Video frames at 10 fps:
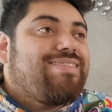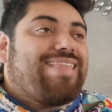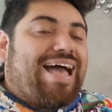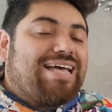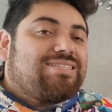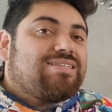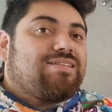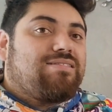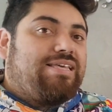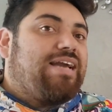That's
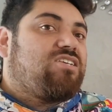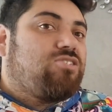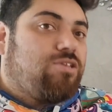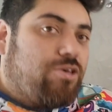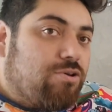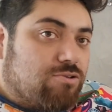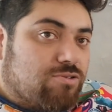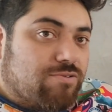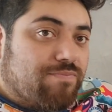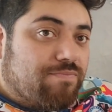the
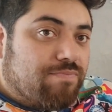excuse.